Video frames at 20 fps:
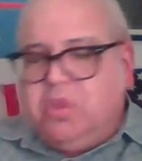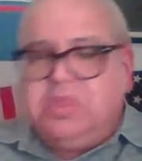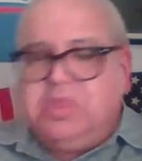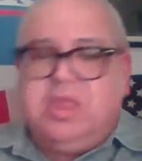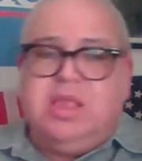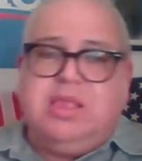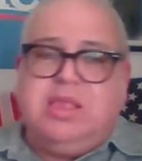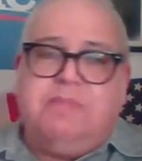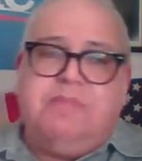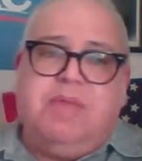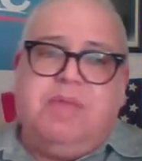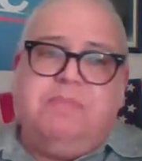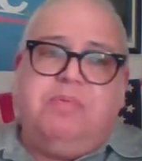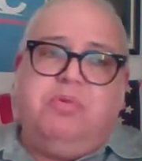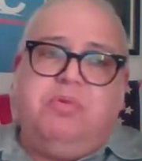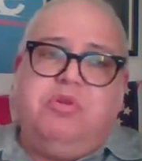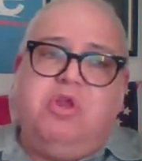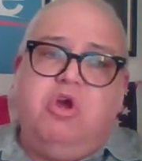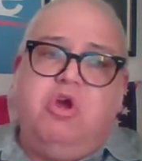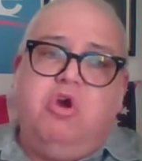thing that
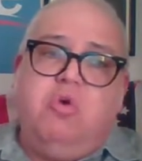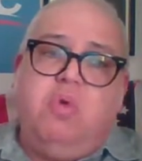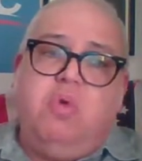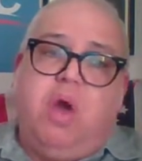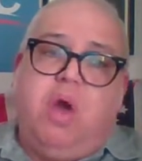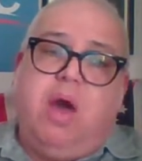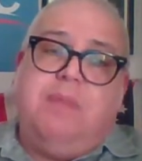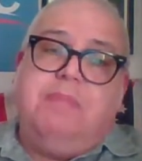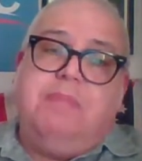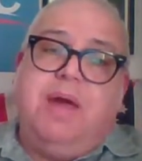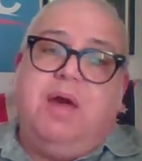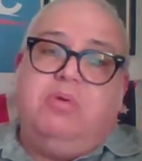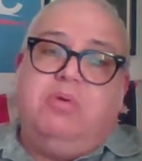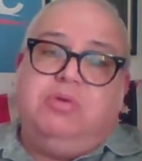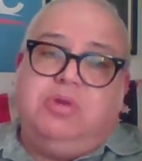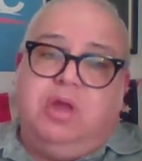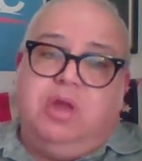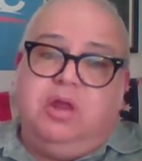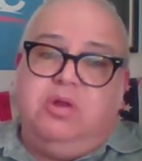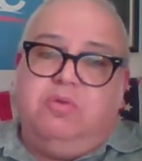people know about
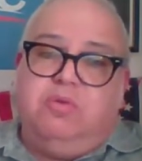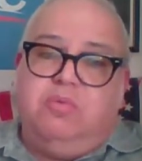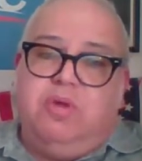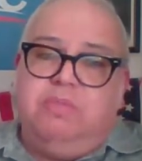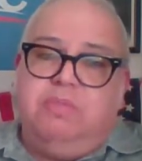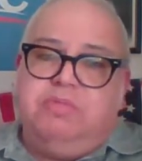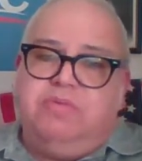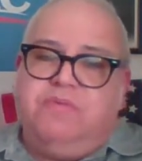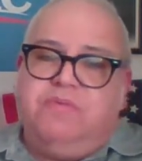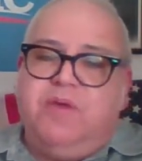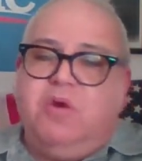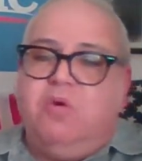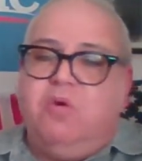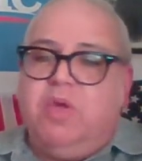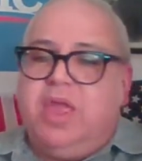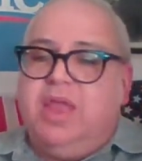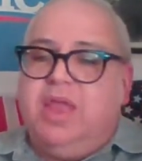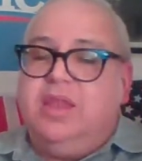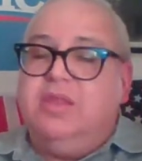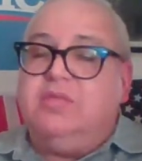Donald Rumsfeld
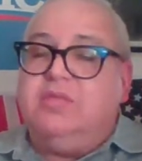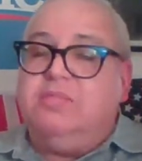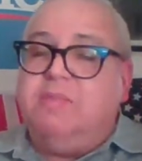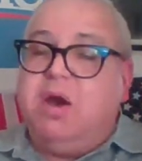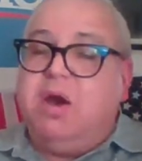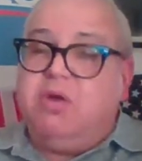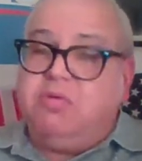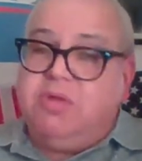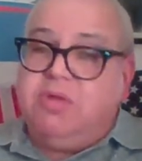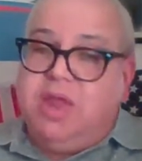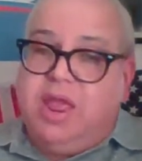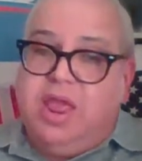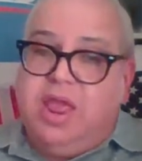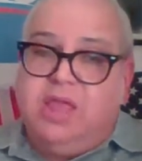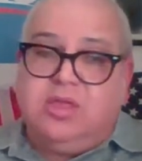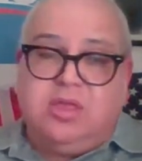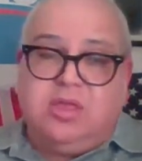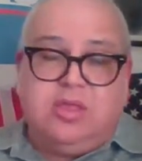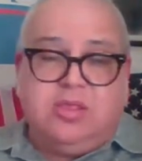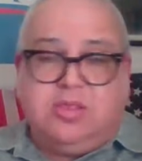in this modern
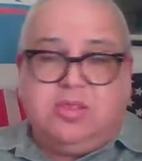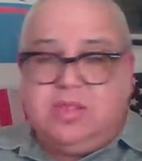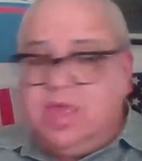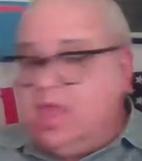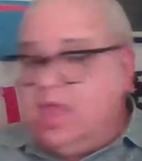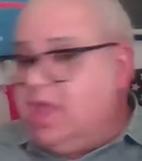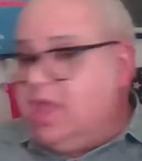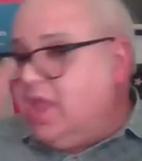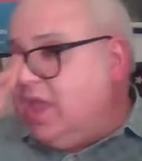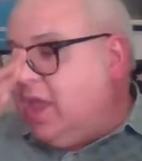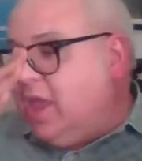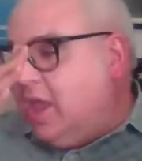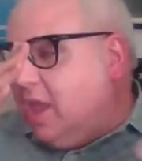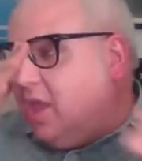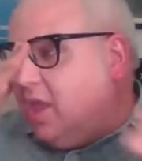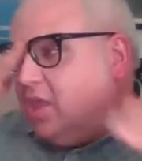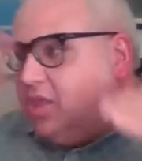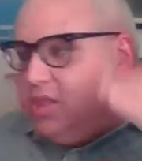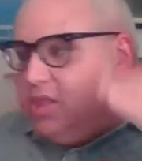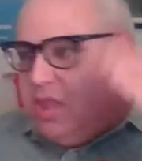age is that he
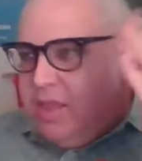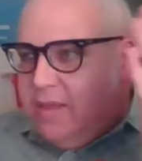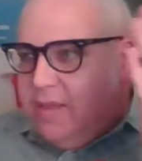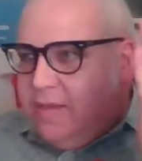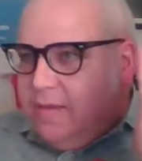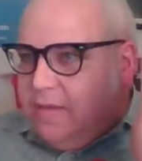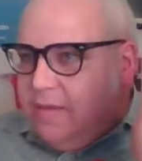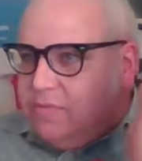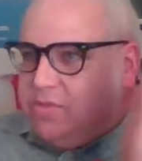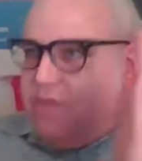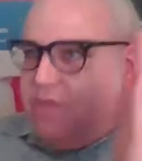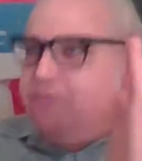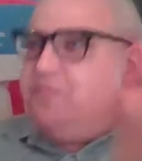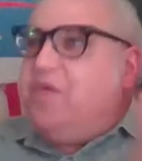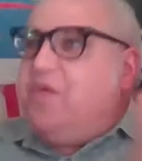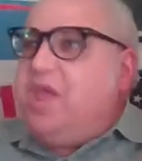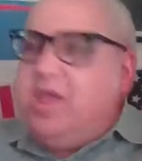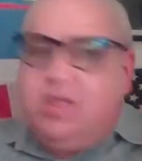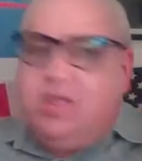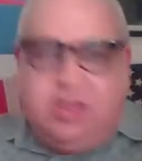is the
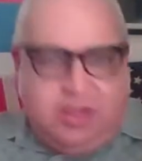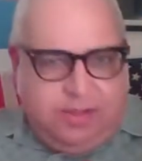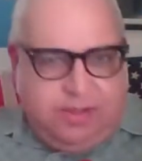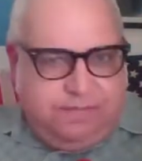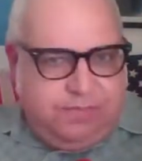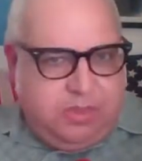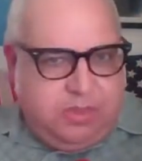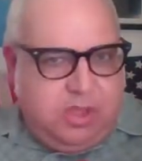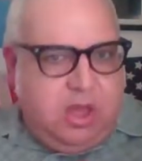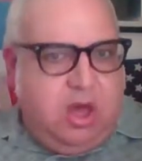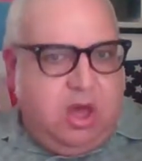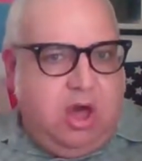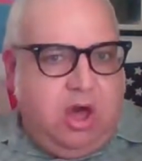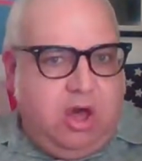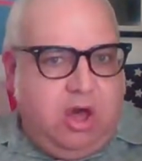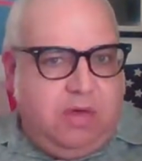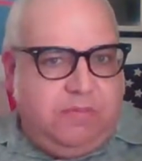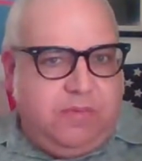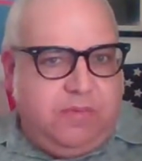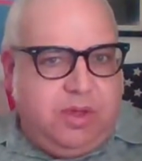face
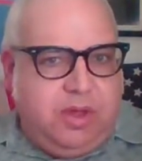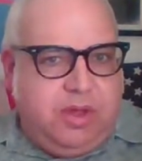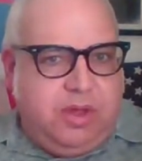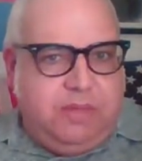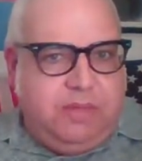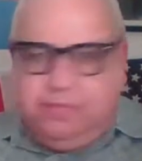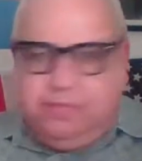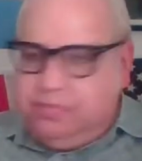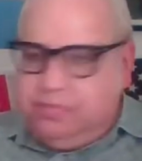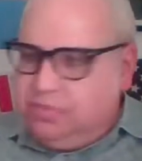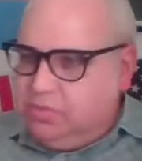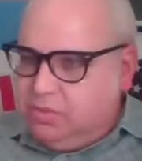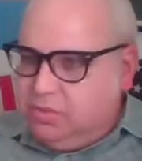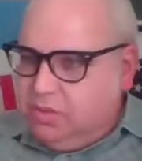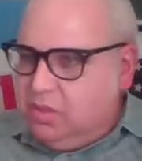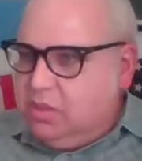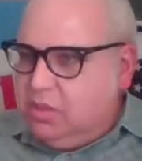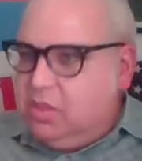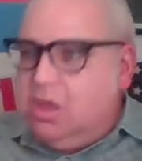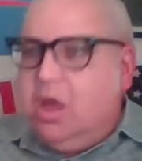of
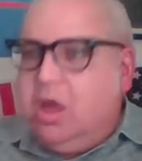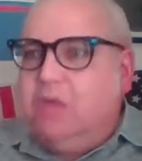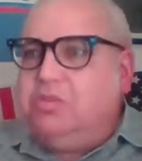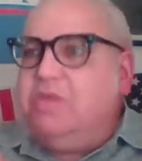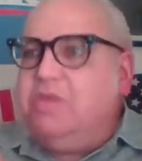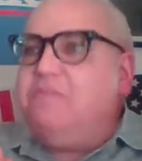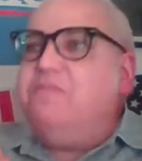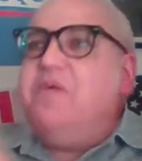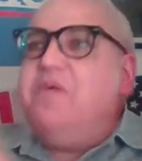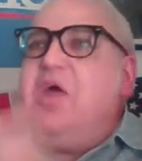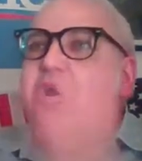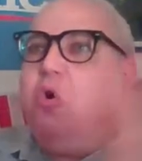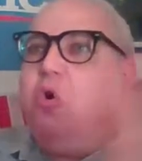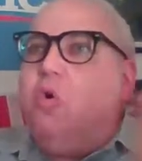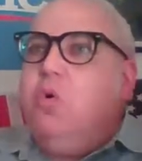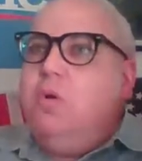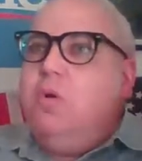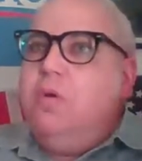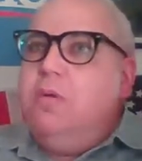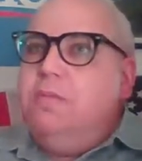the
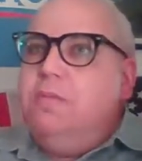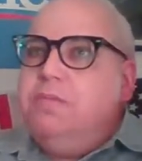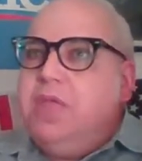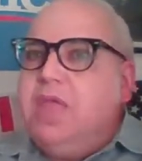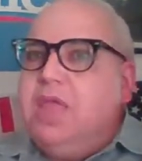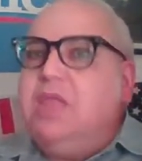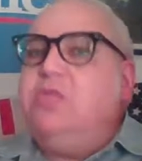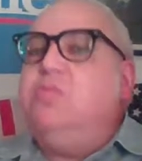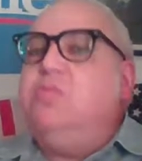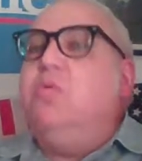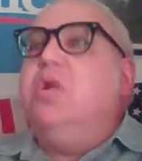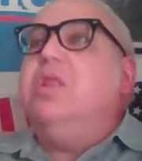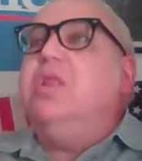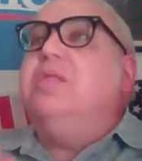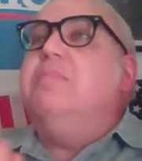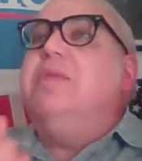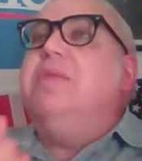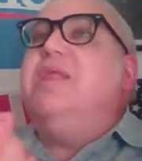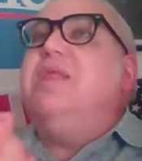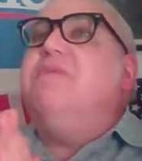failed. He's one of
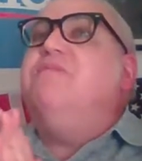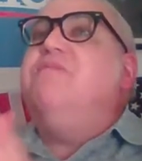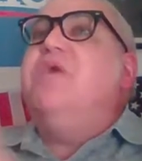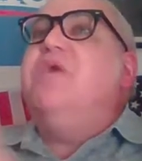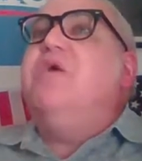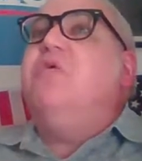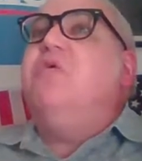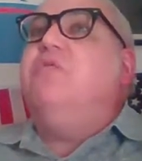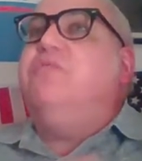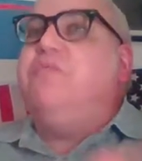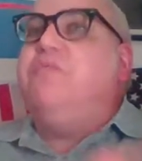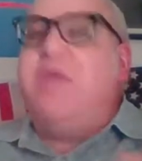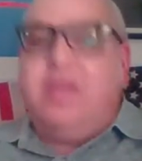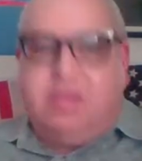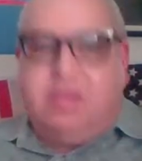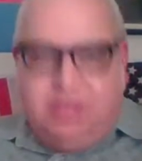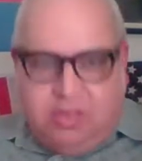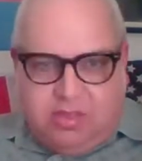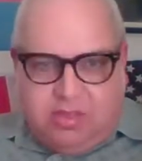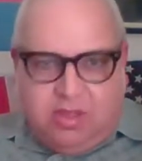the many failed
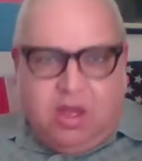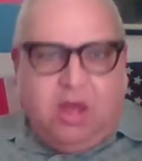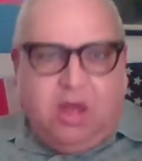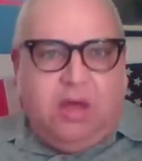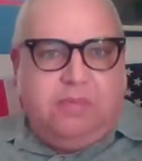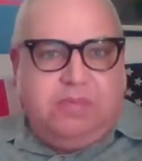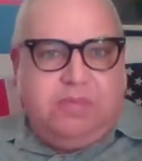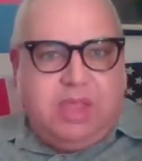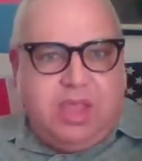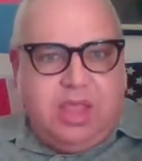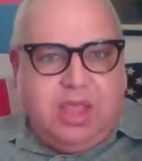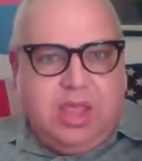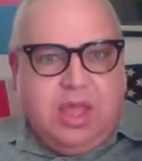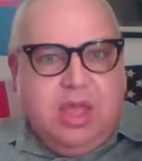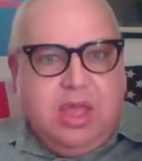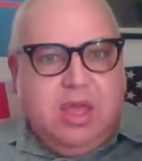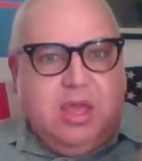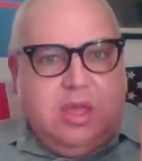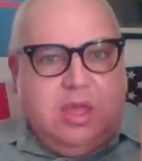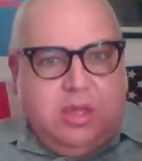faces of the
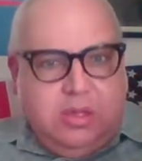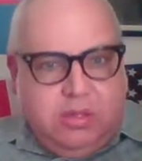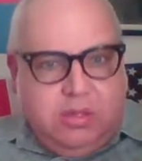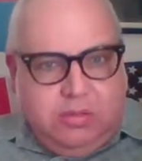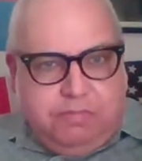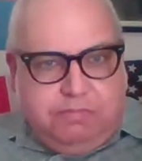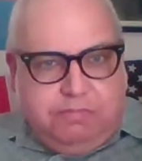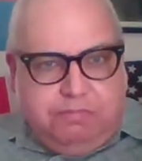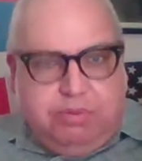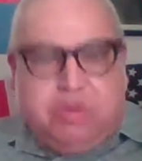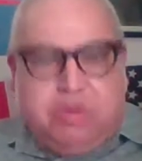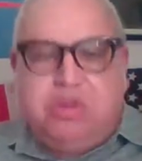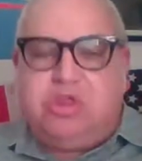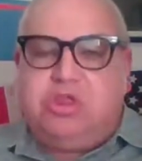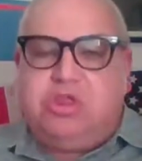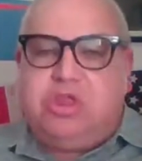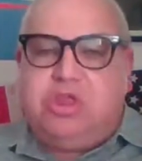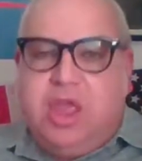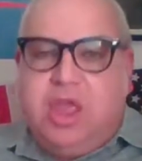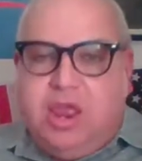
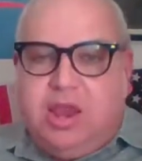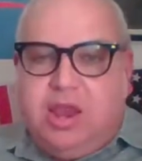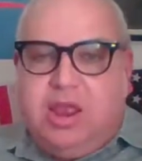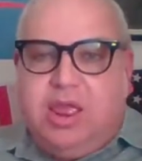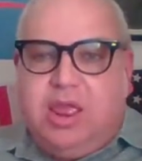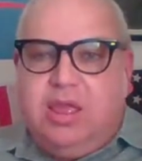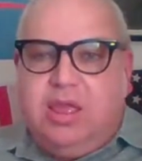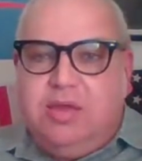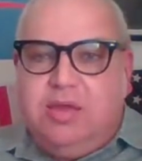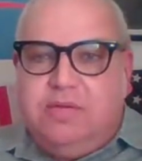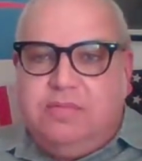Bush-Cheney